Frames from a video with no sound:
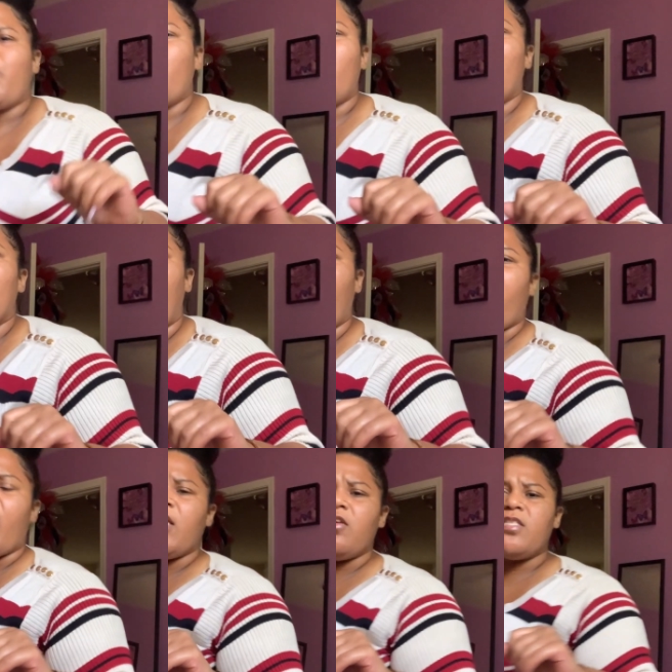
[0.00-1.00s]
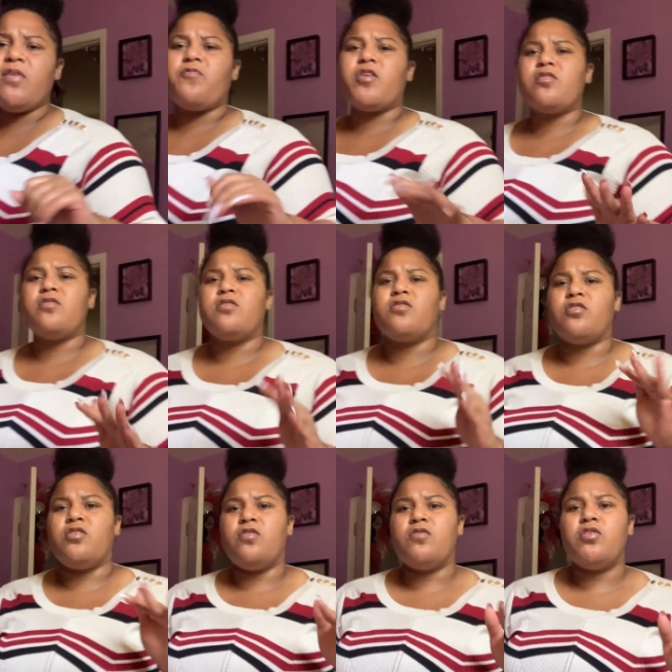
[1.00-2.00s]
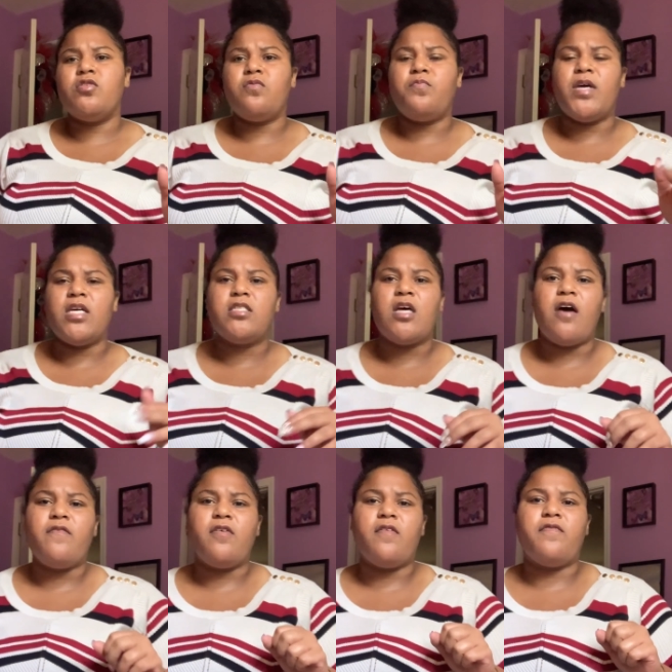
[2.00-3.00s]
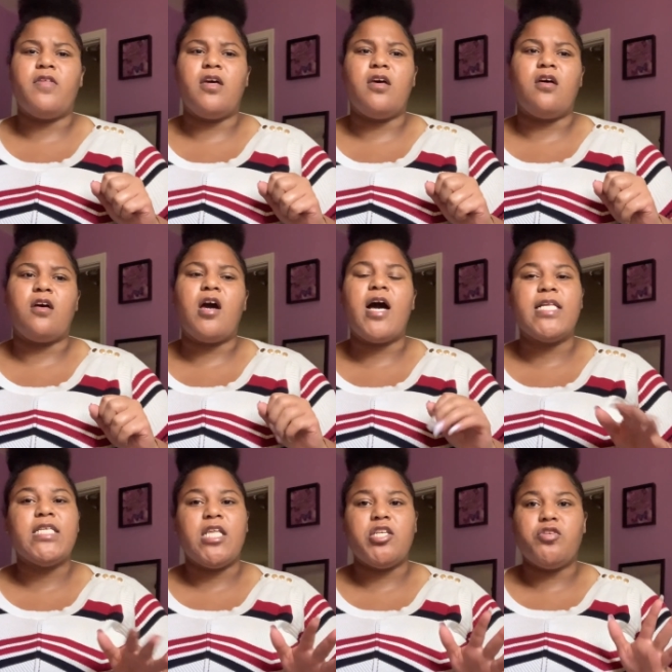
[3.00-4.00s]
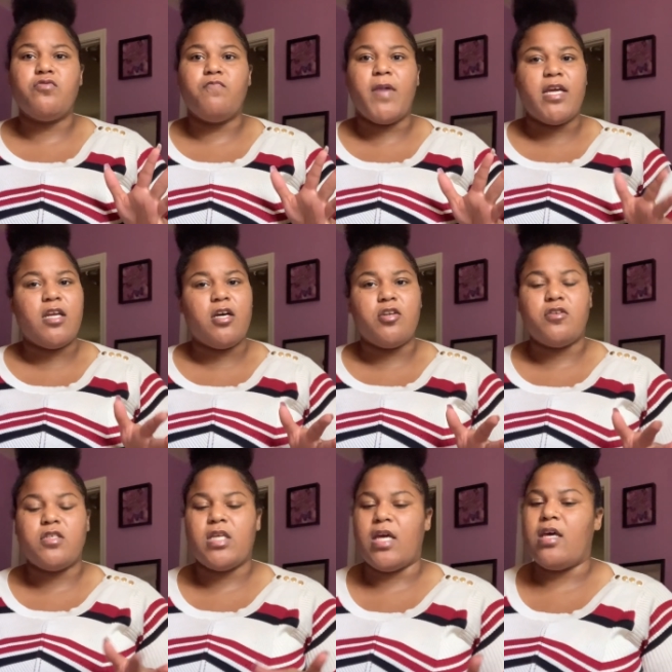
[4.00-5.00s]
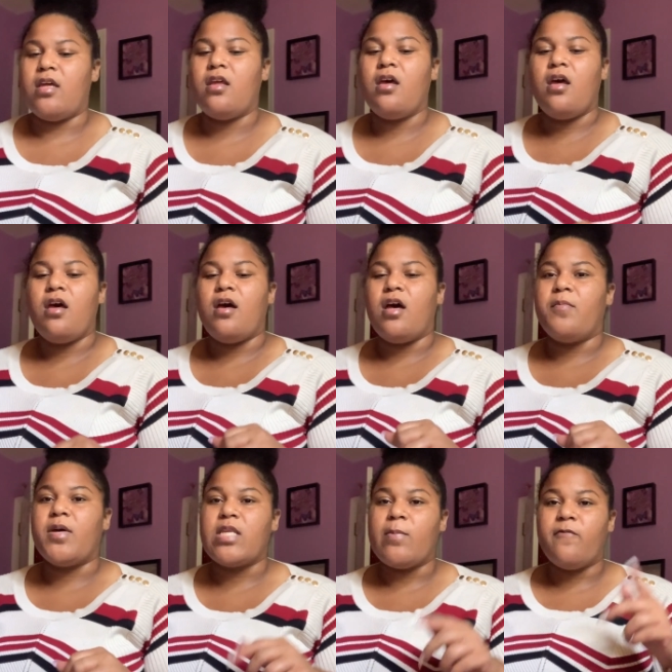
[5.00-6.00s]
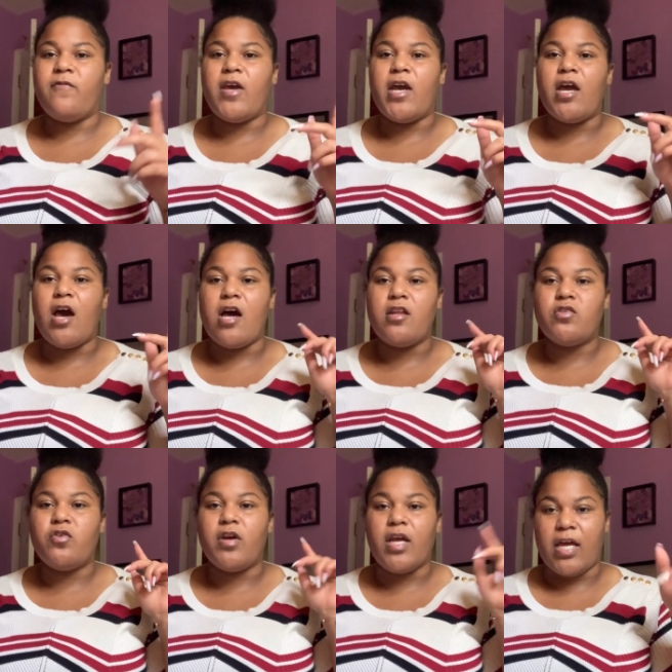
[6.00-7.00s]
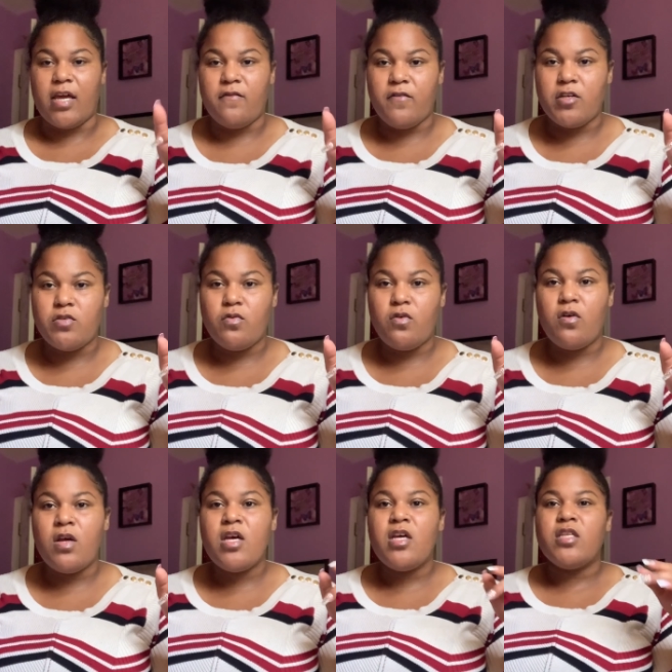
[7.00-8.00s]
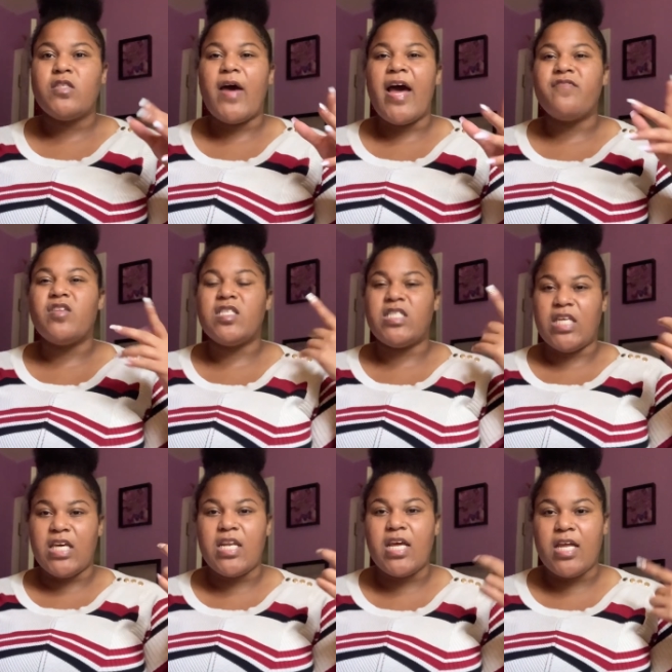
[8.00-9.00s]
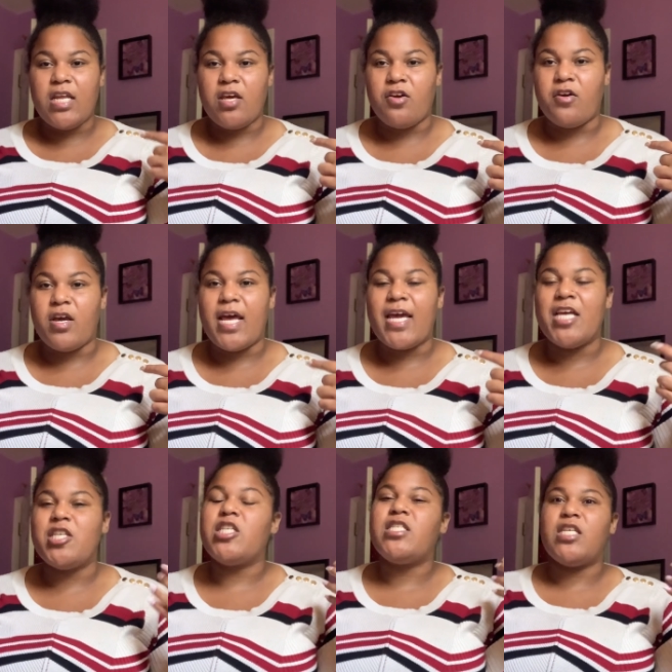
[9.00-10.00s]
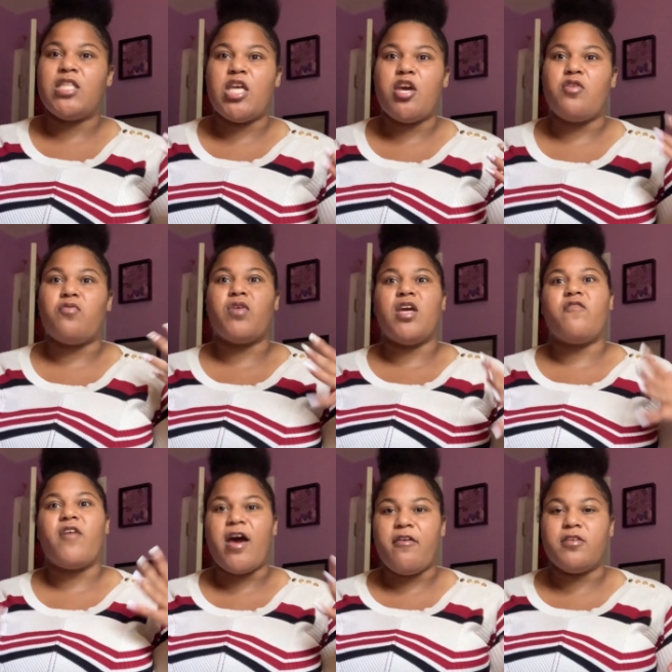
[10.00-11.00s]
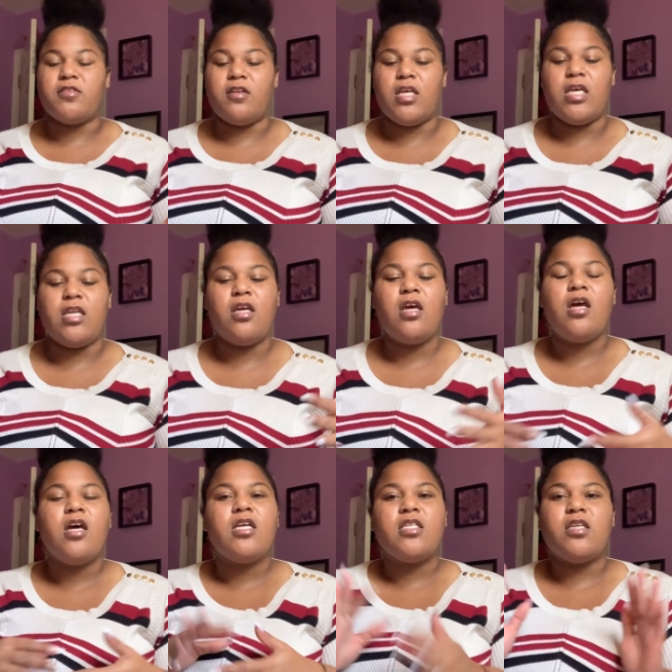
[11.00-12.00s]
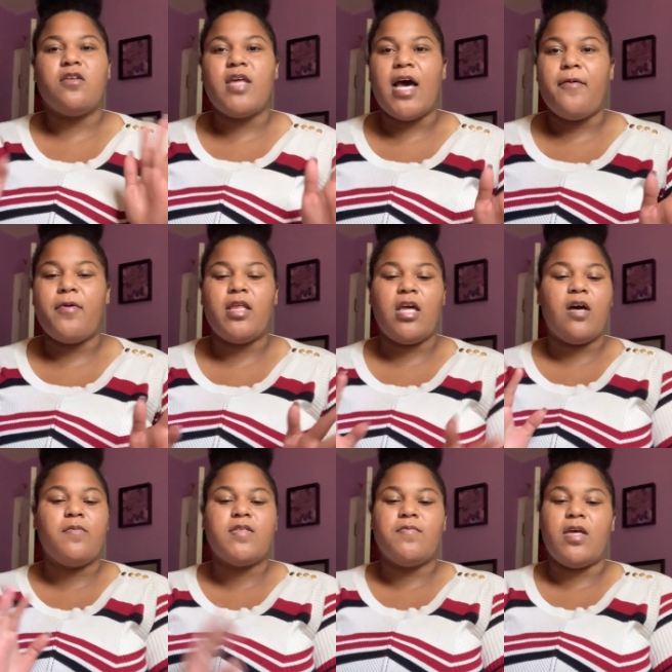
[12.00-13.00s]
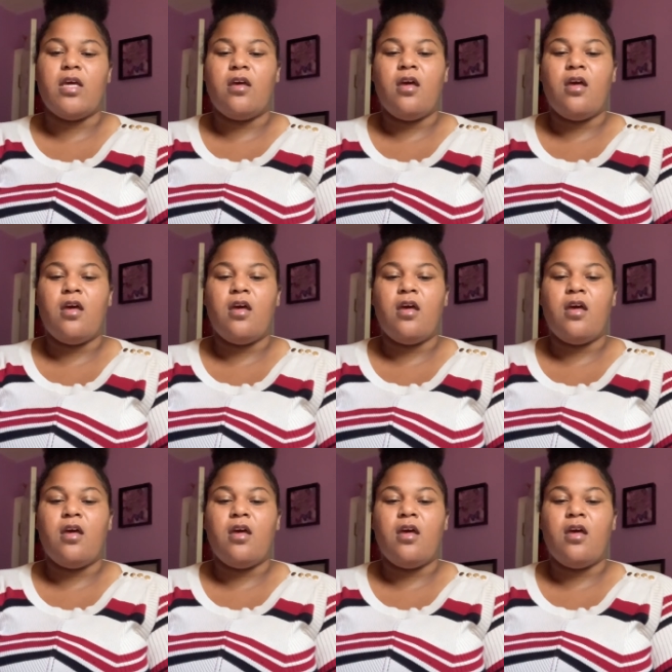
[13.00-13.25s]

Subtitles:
yeah, find you some resources on YouTube based off of the content that you might not understand. Because I'm very auditory and visual, so I have to see it and hear it. I can't just sit there and read for hours on end. So that really helps me.